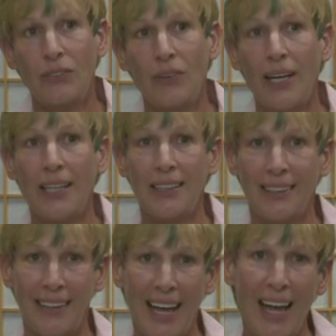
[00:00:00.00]
way is
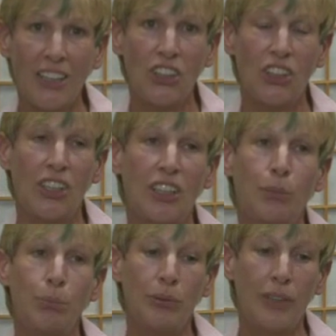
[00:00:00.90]
an action, it's
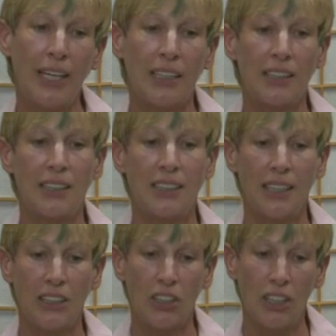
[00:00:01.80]
a place, it's
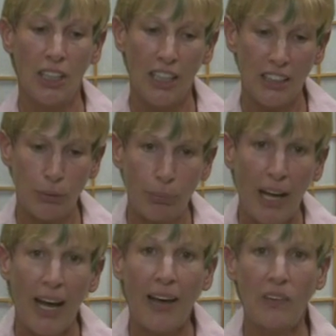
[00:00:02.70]
a, it's a
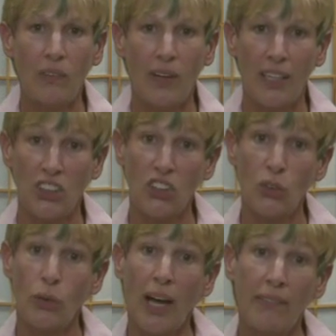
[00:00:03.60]
pathway, it's a
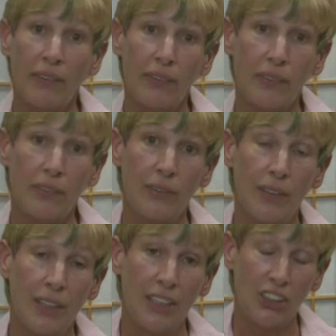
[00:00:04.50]
travel,
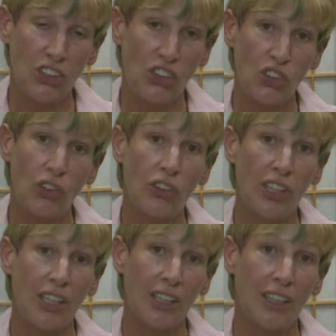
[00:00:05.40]
it's a journey.